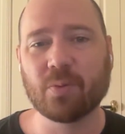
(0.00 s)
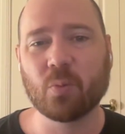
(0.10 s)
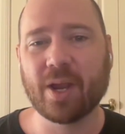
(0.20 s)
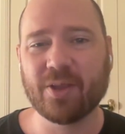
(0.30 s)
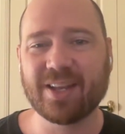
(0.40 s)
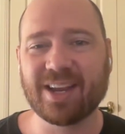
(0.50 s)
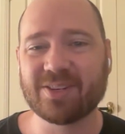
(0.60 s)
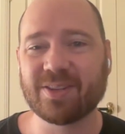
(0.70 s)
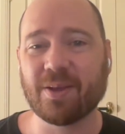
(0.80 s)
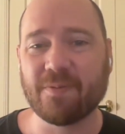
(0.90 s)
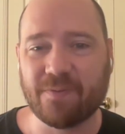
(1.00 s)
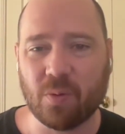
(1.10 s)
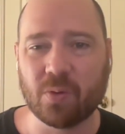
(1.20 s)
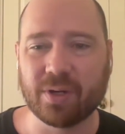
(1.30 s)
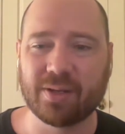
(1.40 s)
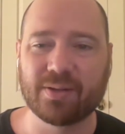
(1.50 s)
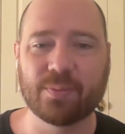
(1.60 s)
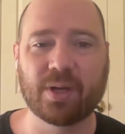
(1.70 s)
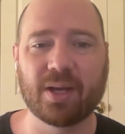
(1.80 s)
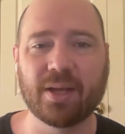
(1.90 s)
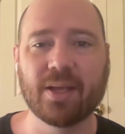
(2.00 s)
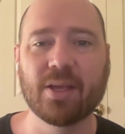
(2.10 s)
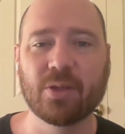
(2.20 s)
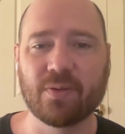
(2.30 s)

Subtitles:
where you can actually afford to buy your